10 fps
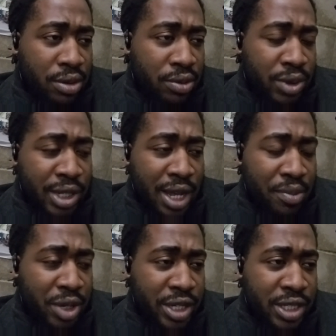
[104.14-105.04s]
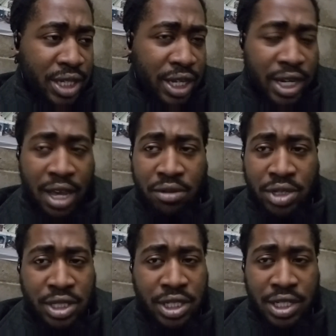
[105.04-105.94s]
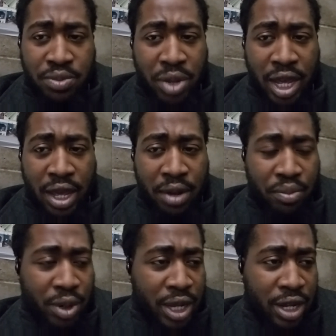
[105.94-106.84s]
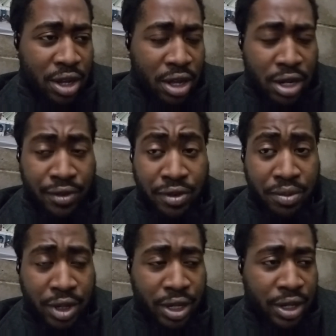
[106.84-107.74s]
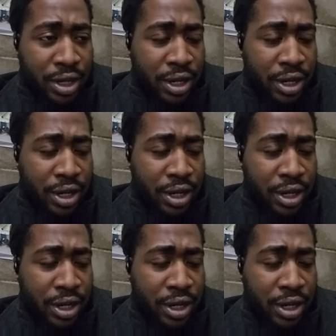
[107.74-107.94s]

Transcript: with that being said, that was just bad play calling for me.